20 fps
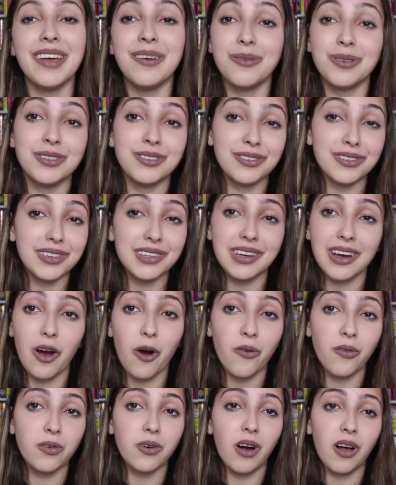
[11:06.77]
it was
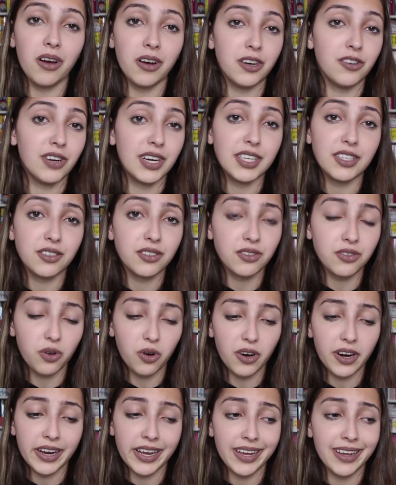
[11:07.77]
overall a great
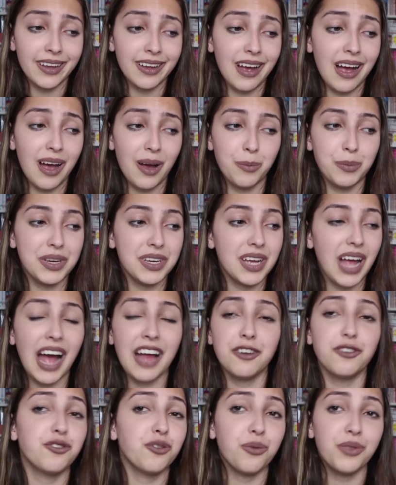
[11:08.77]
story. Um,
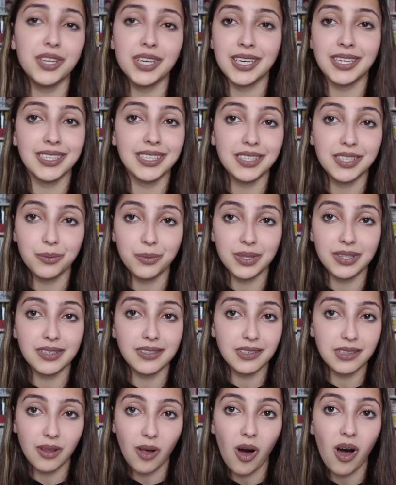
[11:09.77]
I just don't think it needed to be
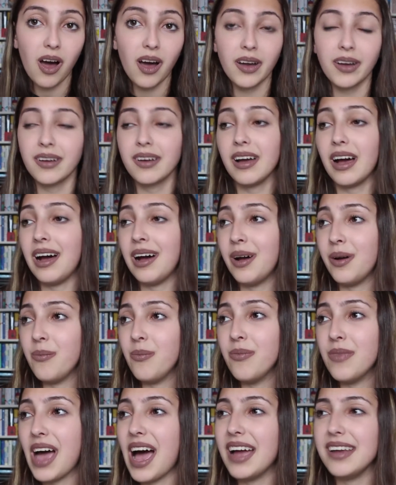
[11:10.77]
this long.
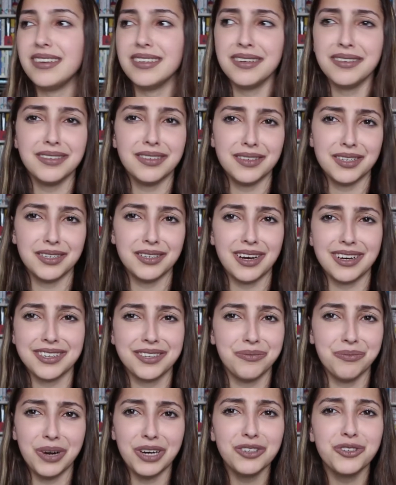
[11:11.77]
Um, I didn't
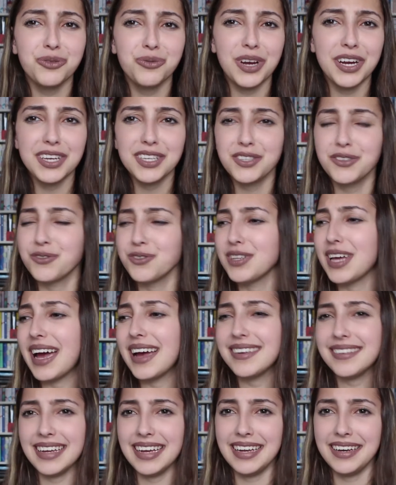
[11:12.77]
deduct much ratings for
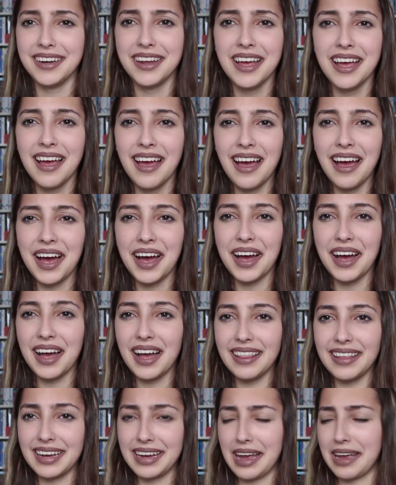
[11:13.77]
that and
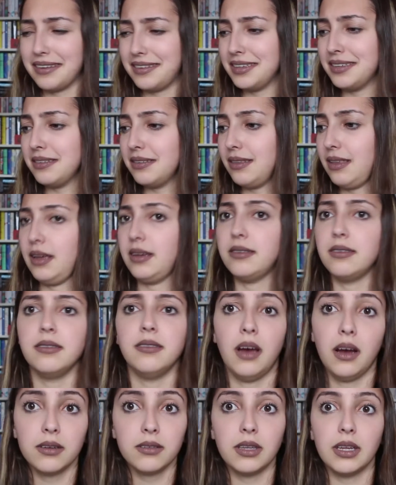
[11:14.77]
like I didn't like
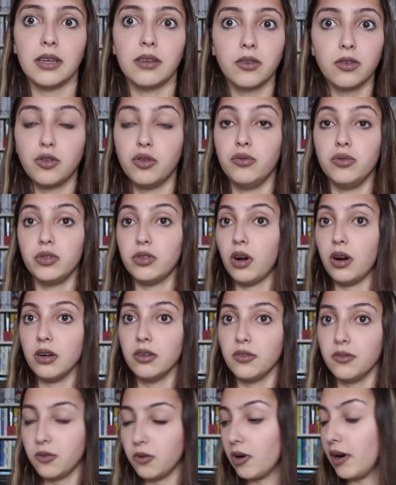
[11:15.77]
deduct like two
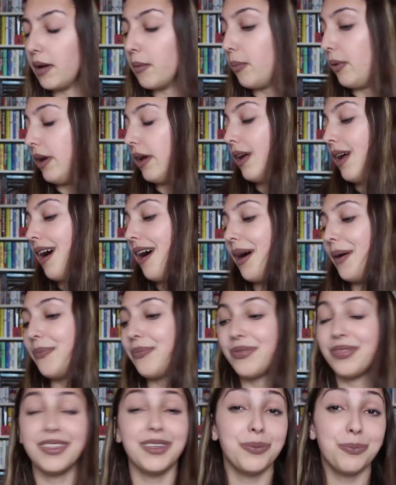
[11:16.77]
stars for it but um,
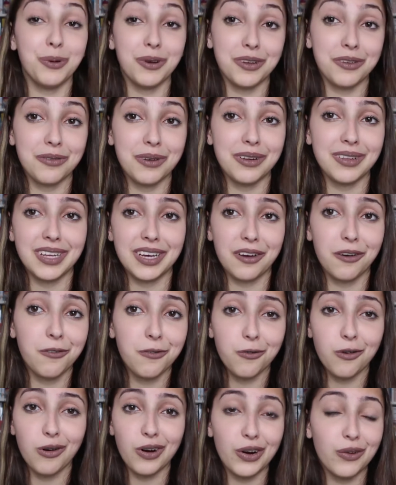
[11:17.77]
this book is around like a
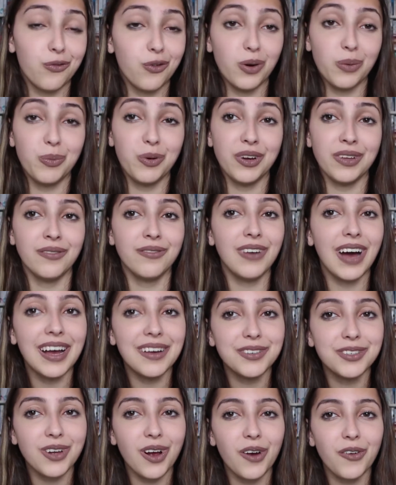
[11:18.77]
4 a
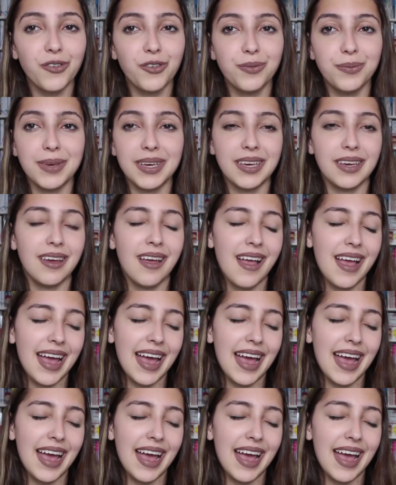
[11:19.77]
4.5 star for me